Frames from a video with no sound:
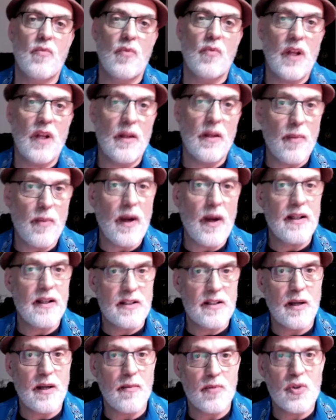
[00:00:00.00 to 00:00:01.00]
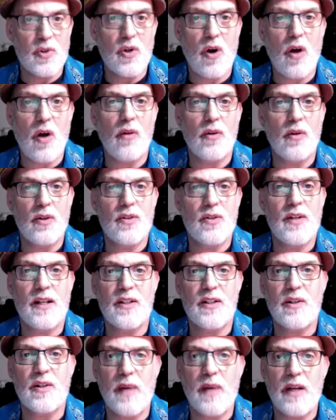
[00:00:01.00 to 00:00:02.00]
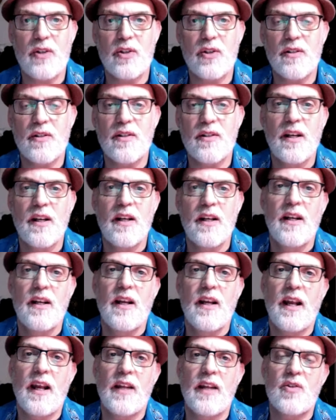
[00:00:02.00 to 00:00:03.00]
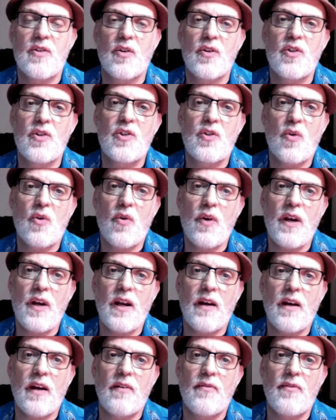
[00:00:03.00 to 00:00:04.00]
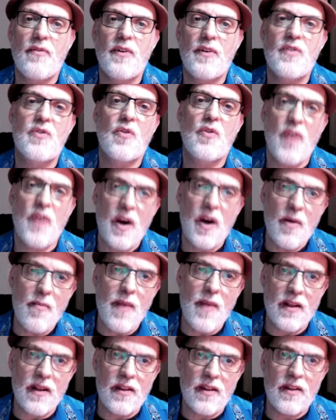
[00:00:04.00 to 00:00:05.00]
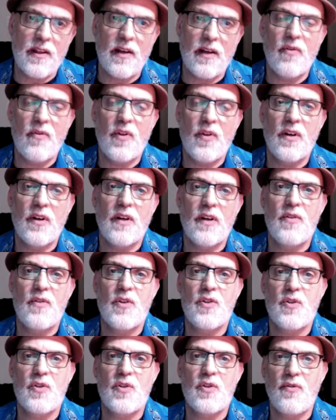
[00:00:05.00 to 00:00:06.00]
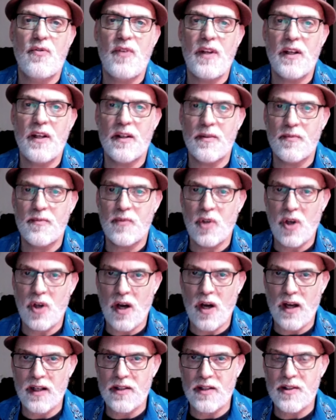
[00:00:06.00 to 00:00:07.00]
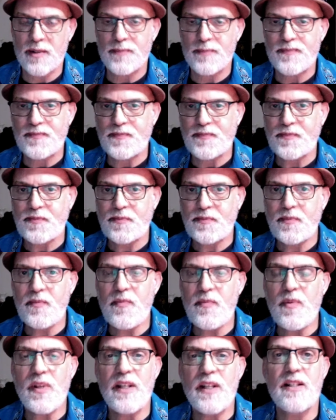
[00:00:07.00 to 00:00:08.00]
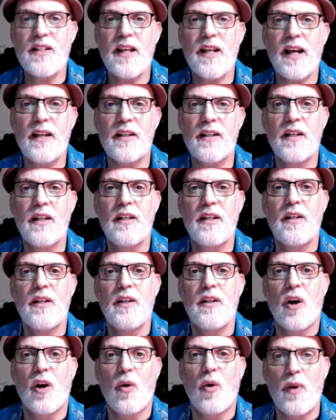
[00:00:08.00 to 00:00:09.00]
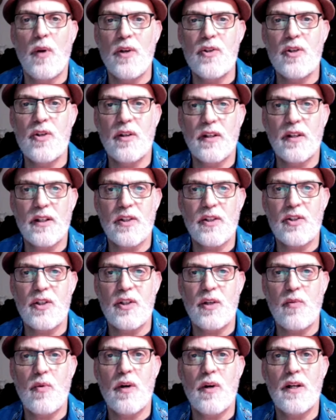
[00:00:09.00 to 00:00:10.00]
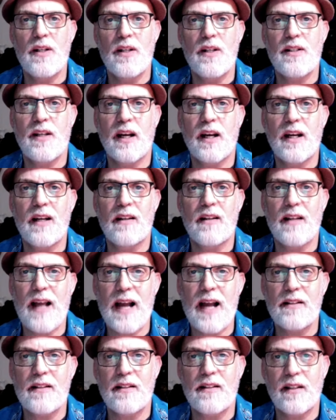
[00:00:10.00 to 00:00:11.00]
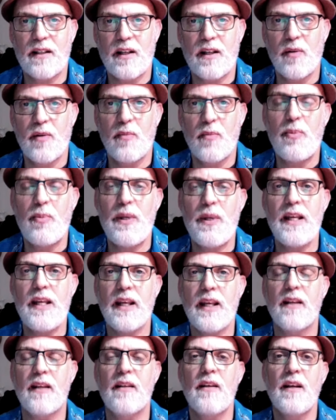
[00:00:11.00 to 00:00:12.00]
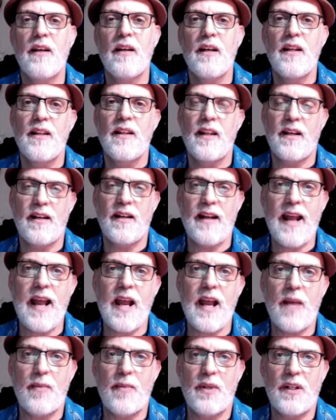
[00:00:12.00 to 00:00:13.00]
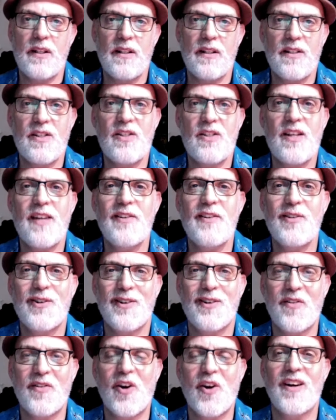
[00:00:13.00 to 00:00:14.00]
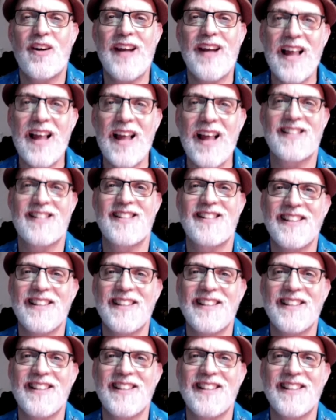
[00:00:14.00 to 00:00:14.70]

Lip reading: by some scholars' estimations. And so the story and so their myth of the Sophia goddess is that originally she was a galactic being that inhabited the center of our galaxy.